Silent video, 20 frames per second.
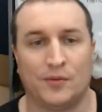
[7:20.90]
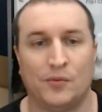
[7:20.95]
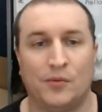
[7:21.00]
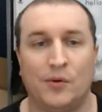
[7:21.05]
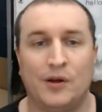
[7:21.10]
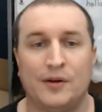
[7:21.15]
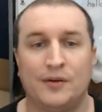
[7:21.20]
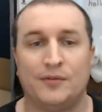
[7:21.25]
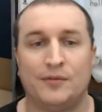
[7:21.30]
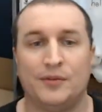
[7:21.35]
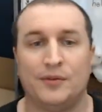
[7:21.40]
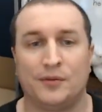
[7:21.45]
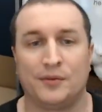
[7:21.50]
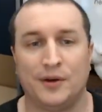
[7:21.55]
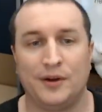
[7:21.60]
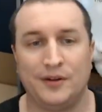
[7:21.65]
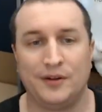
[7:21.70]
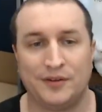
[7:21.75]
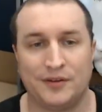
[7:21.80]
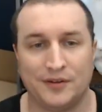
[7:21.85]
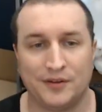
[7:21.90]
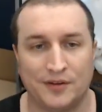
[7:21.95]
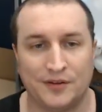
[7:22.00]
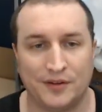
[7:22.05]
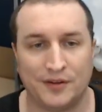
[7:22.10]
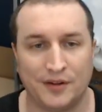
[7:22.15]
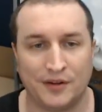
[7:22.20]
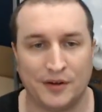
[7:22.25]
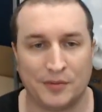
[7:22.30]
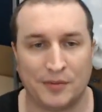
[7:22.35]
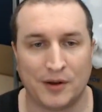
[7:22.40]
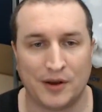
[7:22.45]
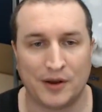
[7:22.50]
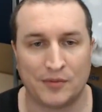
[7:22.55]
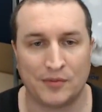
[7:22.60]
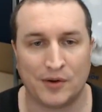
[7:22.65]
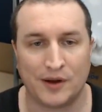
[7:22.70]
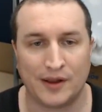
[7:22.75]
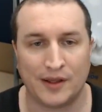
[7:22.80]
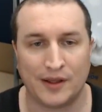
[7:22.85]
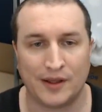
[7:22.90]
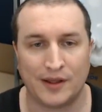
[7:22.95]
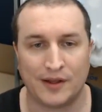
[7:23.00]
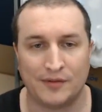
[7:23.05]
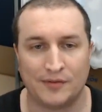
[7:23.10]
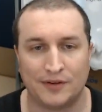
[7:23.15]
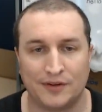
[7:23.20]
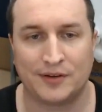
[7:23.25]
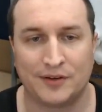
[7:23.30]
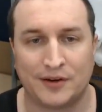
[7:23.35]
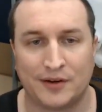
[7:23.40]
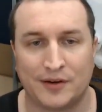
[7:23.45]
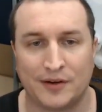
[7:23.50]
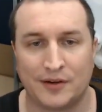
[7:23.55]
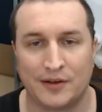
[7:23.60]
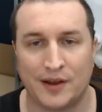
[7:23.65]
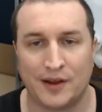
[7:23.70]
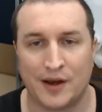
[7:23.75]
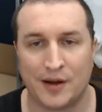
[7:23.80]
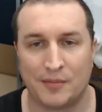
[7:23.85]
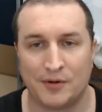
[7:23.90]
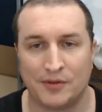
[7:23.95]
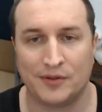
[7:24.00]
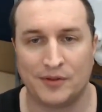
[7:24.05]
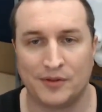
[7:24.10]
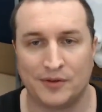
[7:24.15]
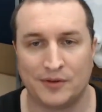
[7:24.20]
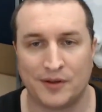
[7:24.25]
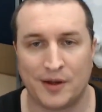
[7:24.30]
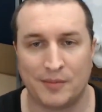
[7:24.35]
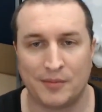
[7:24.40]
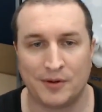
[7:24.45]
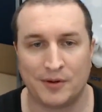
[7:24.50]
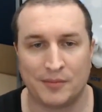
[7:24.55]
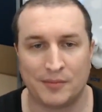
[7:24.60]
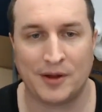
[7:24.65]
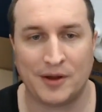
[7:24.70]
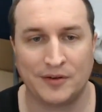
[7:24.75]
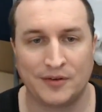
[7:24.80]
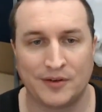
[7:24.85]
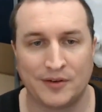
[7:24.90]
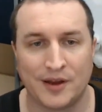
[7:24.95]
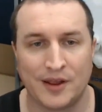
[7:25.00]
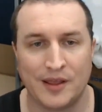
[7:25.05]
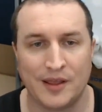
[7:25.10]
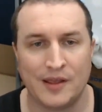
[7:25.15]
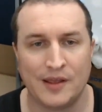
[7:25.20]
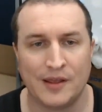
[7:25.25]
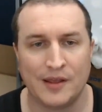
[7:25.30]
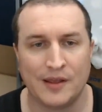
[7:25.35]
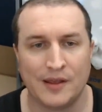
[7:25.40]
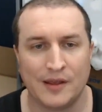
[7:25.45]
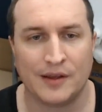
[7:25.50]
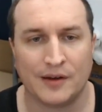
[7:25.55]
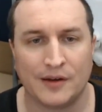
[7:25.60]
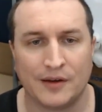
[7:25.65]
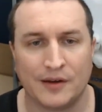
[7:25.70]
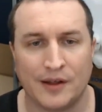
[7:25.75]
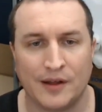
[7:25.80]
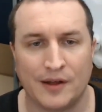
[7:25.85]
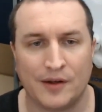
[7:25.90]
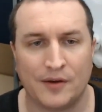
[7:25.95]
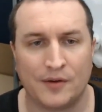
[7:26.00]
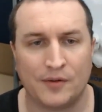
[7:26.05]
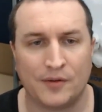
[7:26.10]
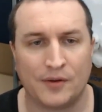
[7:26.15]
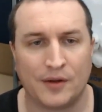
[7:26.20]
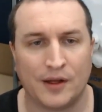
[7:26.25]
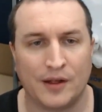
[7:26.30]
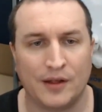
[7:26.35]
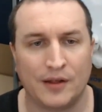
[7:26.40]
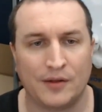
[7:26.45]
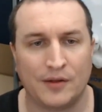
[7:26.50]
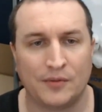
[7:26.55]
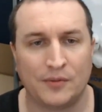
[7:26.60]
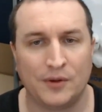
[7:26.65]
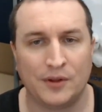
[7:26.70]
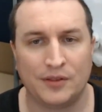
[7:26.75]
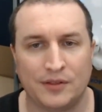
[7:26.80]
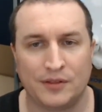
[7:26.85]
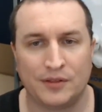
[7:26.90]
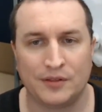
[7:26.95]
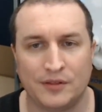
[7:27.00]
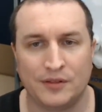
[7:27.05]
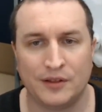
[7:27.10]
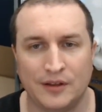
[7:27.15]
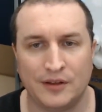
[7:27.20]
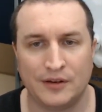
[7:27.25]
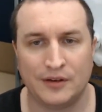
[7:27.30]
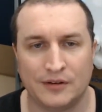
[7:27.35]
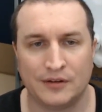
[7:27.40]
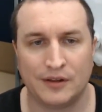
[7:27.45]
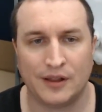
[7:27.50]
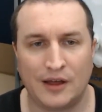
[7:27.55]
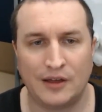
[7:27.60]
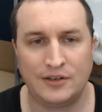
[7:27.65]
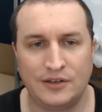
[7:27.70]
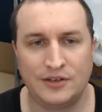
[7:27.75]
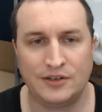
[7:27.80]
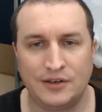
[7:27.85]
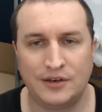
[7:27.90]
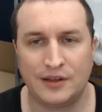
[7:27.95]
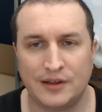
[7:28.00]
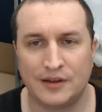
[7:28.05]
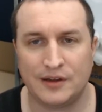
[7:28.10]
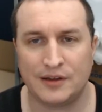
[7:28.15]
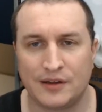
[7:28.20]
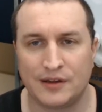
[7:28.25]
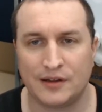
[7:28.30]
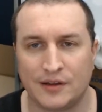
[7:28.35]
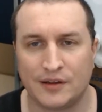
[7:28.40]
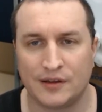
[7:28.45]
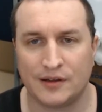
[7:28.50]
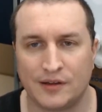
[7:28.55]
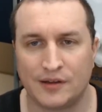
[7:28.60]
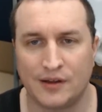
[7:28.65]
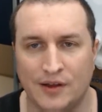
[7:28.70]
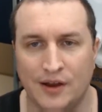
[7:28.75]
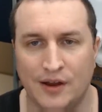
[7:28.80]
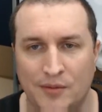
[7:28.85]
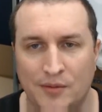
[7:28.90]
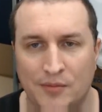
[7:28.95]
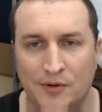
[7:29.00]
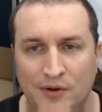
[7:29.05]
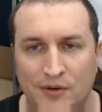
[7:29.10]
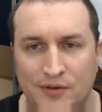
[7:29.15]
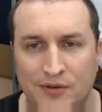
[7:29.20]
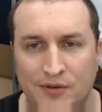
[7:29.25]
of the reasons that you might want to have a second camera that's optimized. Now, with the Logitech cameras,